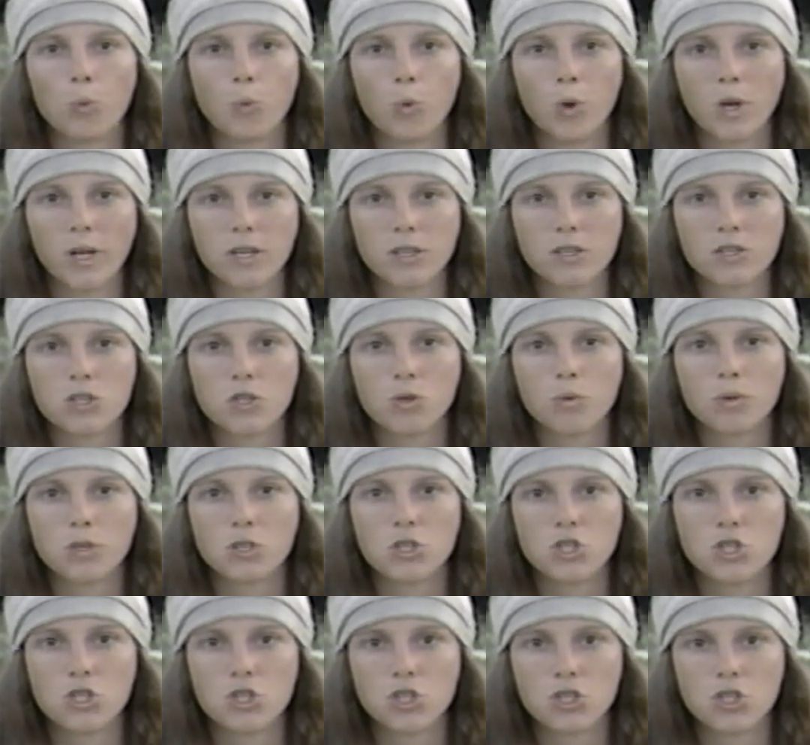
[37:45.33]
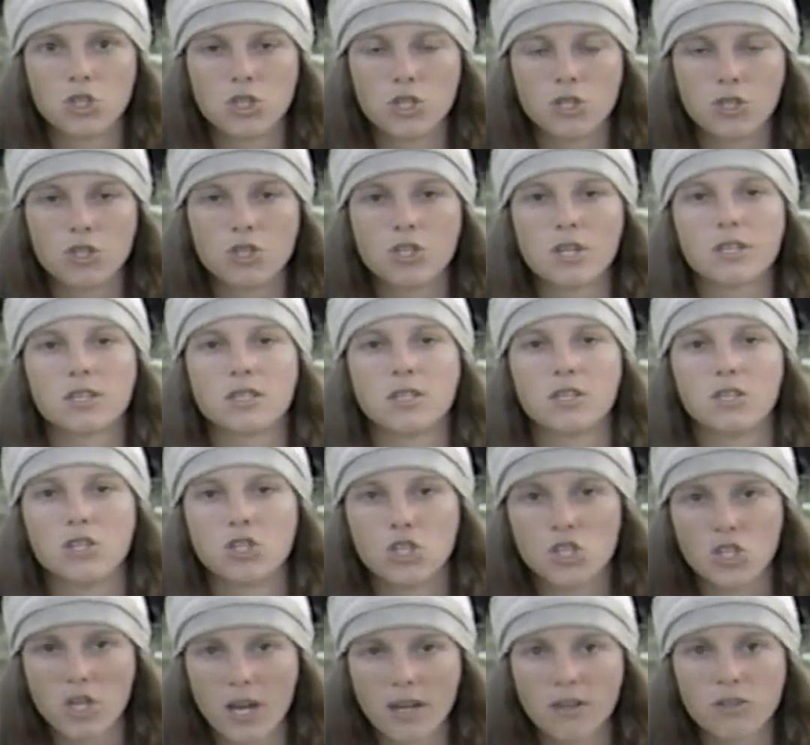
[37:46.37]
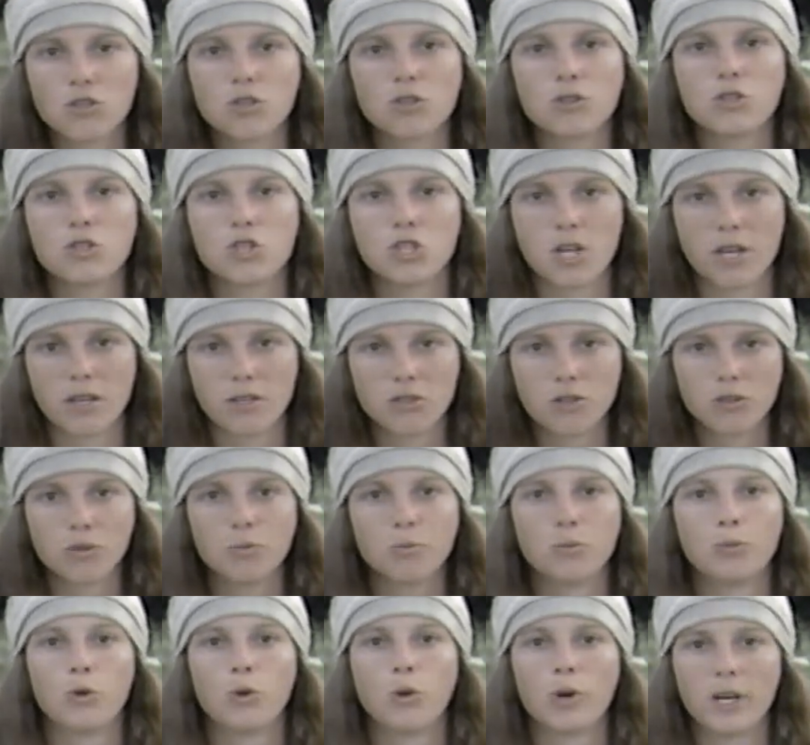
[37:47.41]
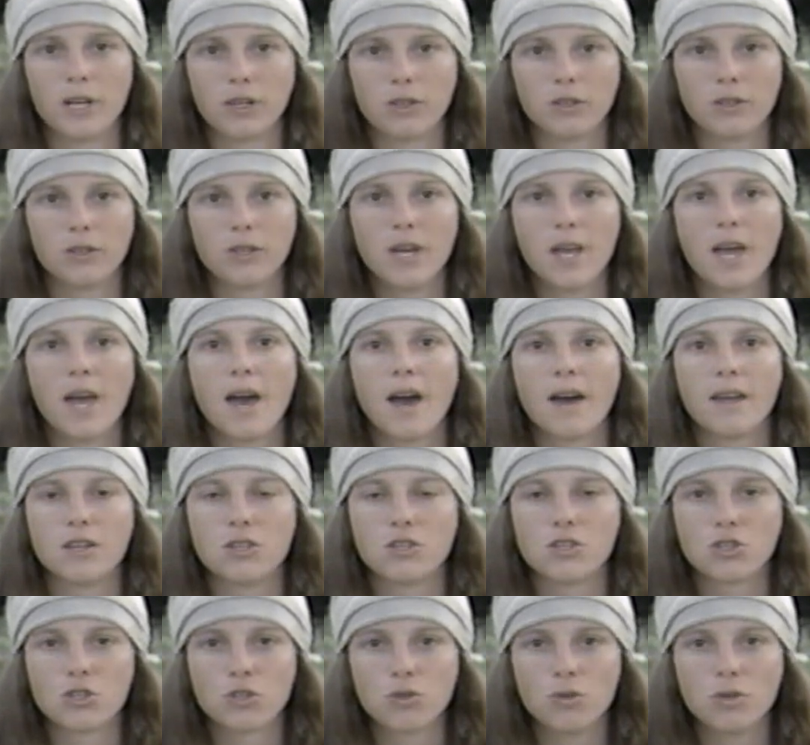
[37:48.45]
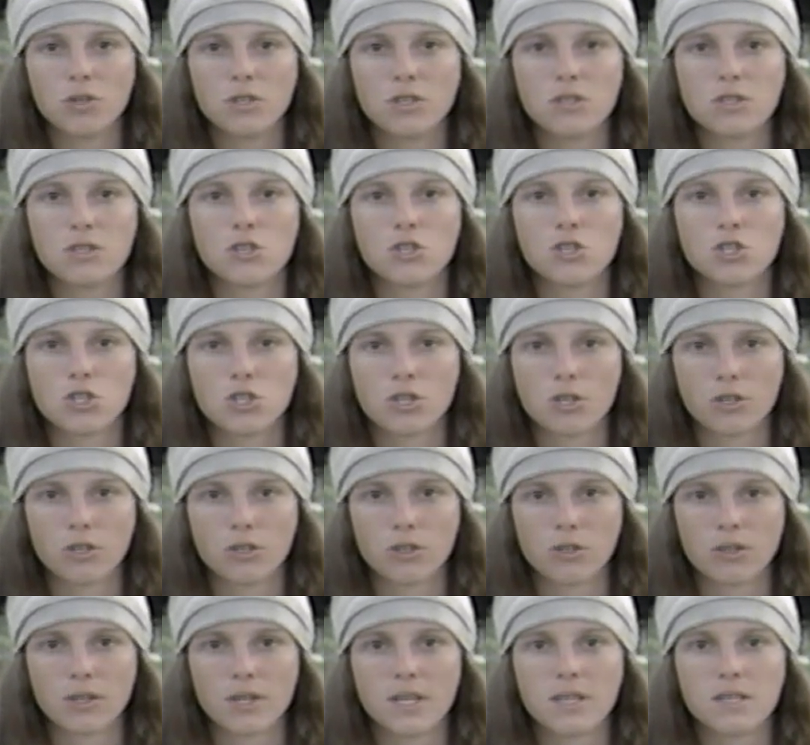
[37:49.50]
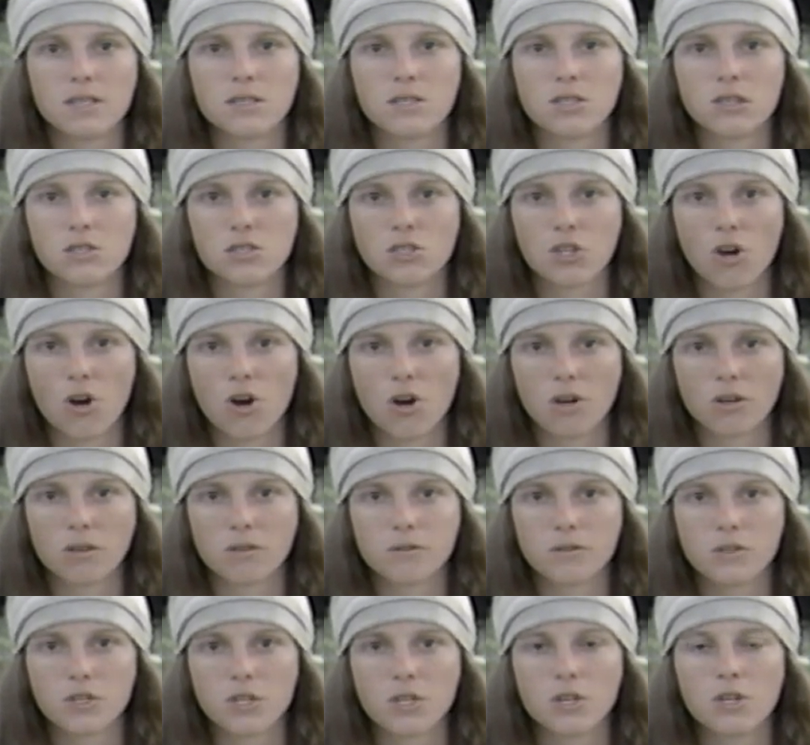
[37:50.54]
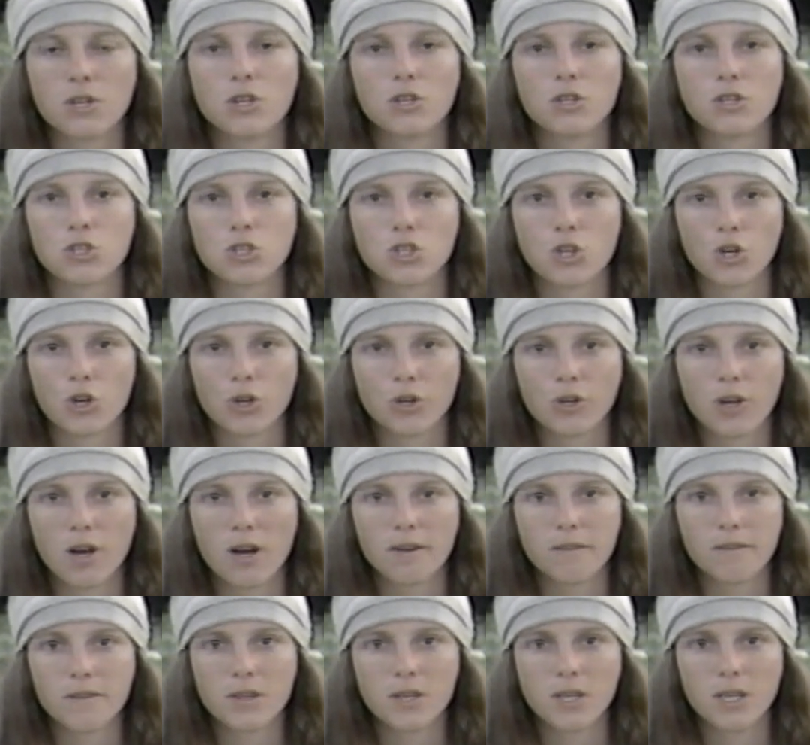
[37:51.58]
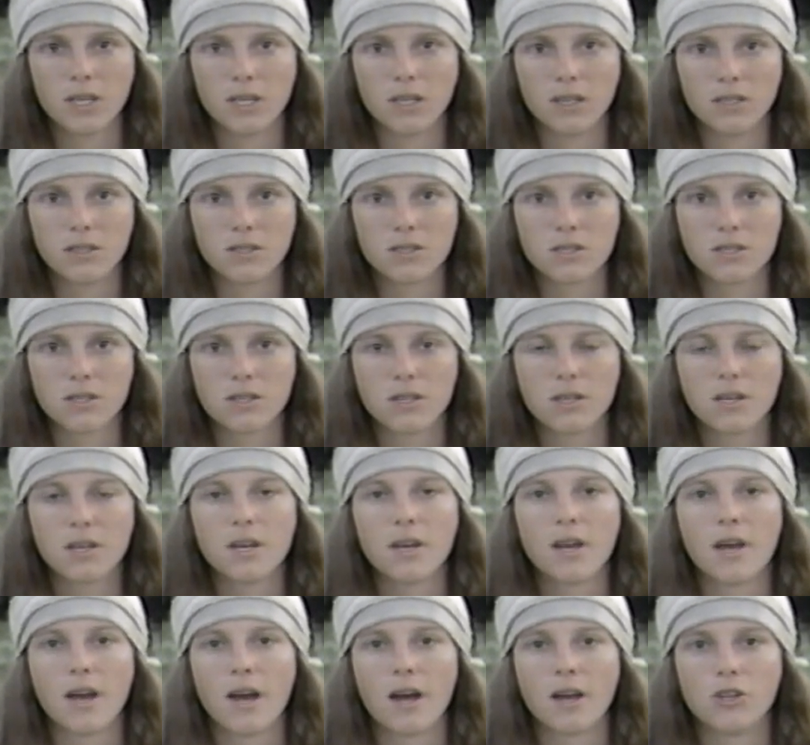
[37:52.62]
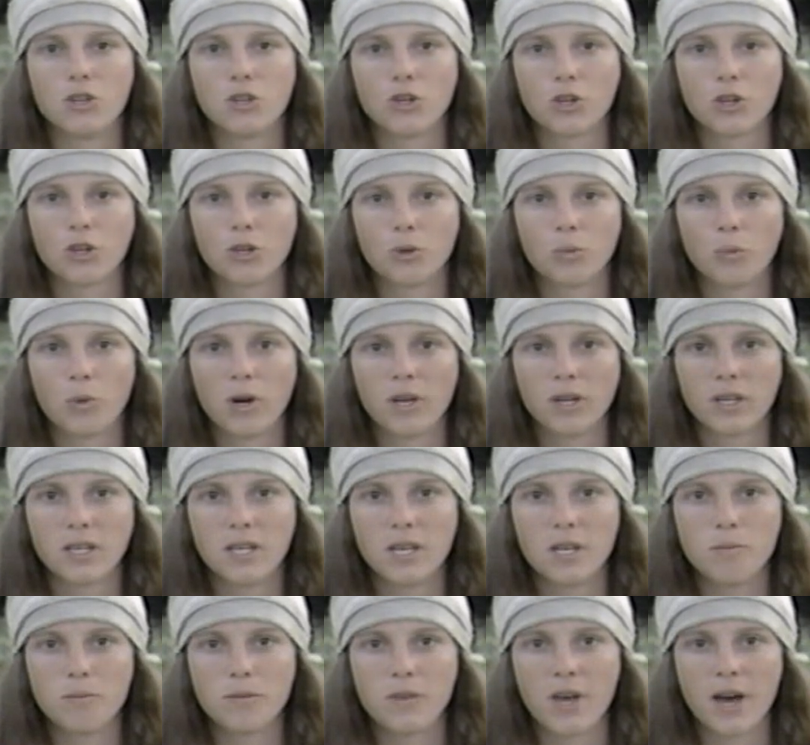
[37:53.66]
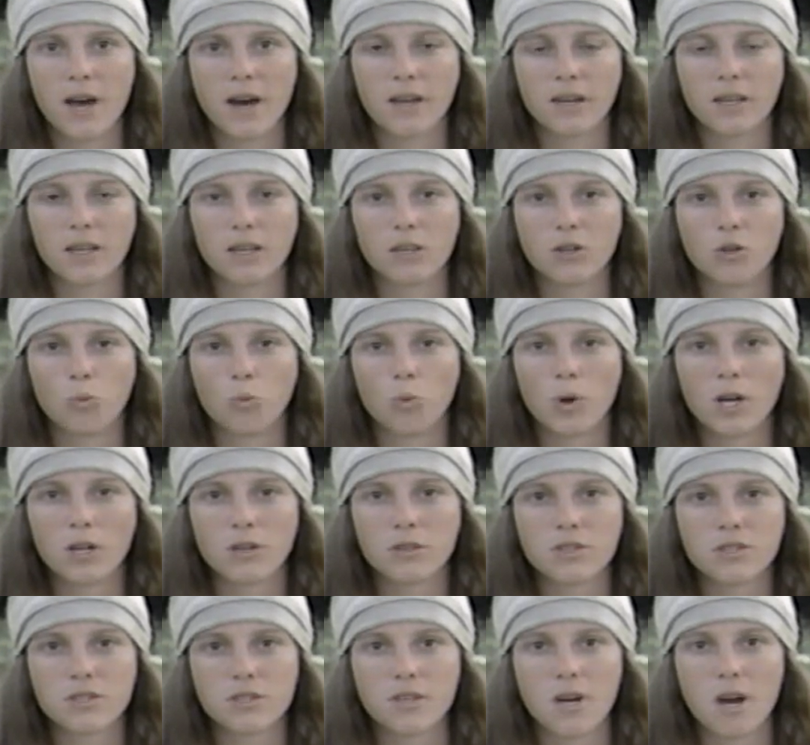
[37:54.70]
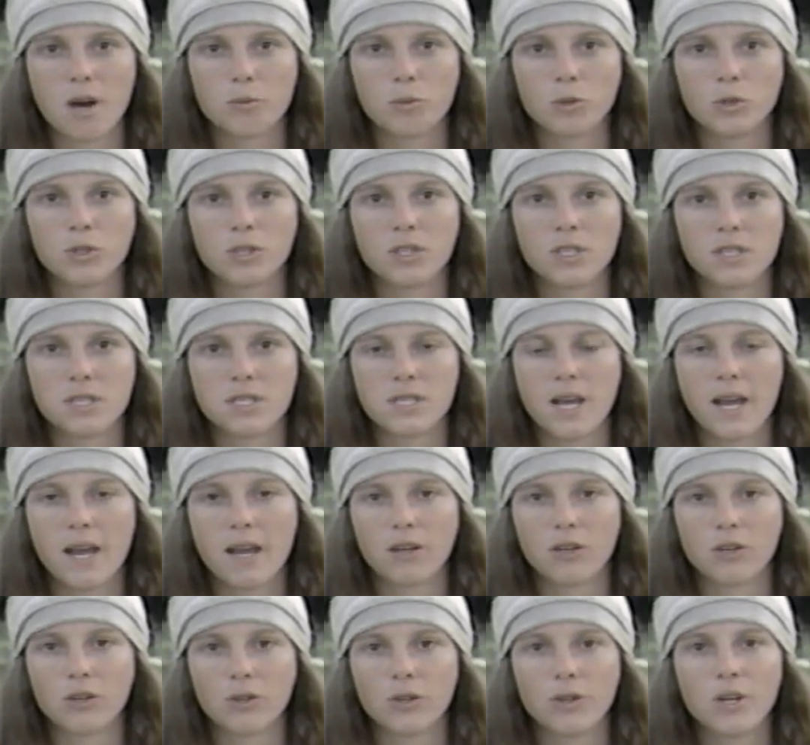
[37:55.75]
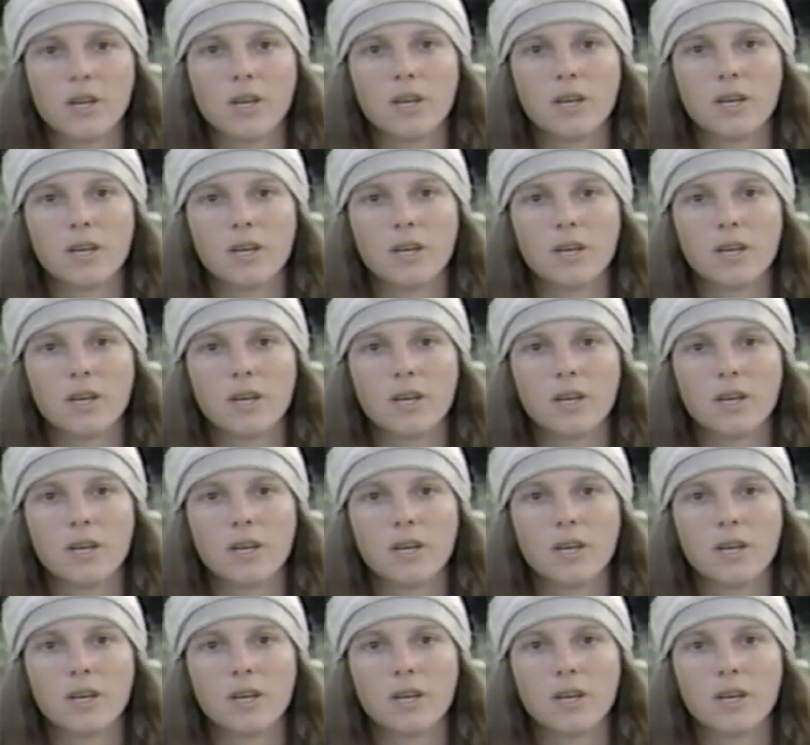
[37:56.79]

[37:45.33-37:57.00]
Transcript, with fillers: Bring it to a, just a gentle, gentle boil and as soon as the sugar is dissolved, turn off the heat and you're going to want to keep that in a well-stoppered container.